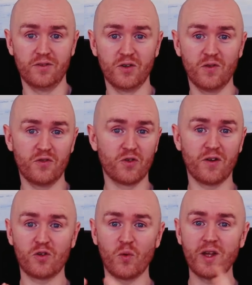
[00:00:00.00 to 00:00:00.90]
You know, if you
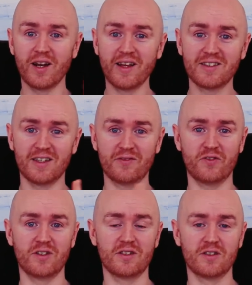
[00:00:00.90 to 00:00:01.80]
have to write an essay, for
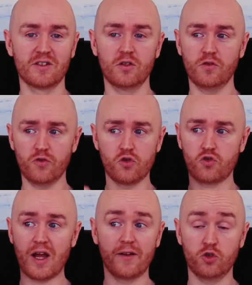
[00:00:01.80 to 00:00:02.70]
instance, the first
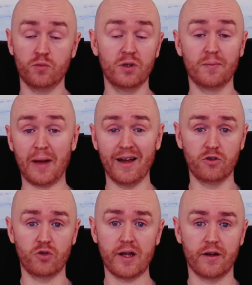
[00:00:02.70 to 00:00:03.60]
draft should be a bad
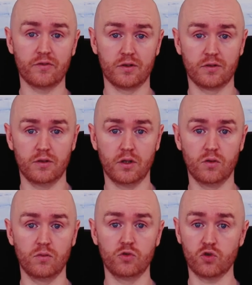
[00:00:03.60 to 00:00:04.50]
draft. You
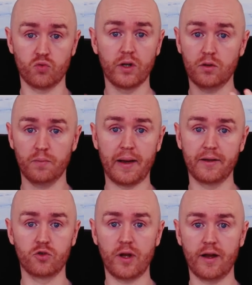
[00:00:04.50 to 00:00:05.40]
know, just write the
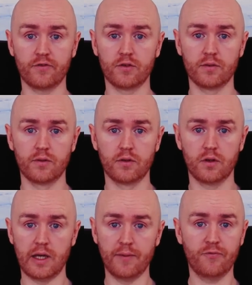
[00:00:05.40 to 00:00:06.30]
bad draft.
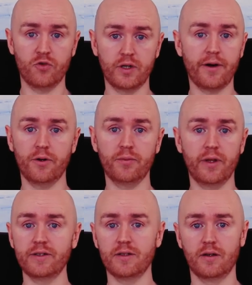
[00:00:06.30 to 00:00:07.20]
Aim for a terrible
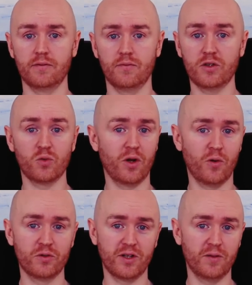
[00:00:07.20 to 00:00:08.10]
essay. That's what I
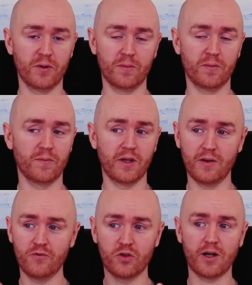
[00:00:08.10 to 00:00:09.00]
always tell people.
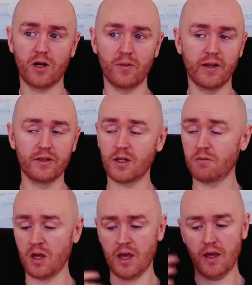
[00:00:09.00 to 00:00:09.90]
Aim for a terrible essay.
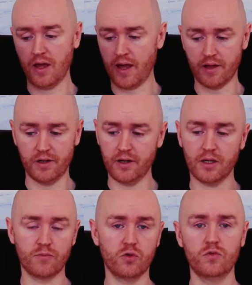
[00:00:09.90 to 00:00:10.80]
Editing
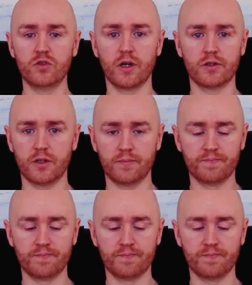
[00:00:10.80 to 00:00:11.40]
improves the essay.